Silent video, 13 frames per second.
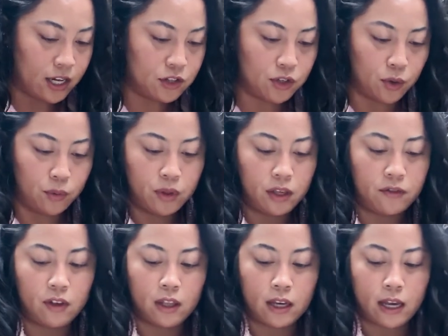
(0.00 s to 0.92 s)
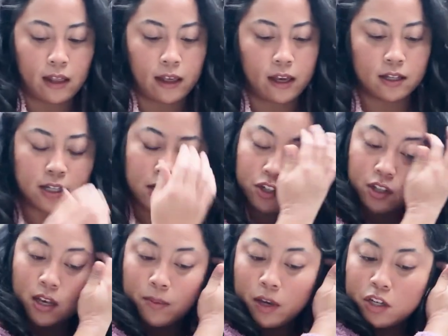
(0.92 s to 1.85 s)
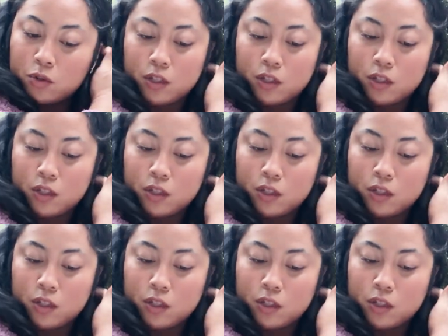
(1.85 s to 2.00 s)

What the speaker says: I don't really feel like I like attention that much,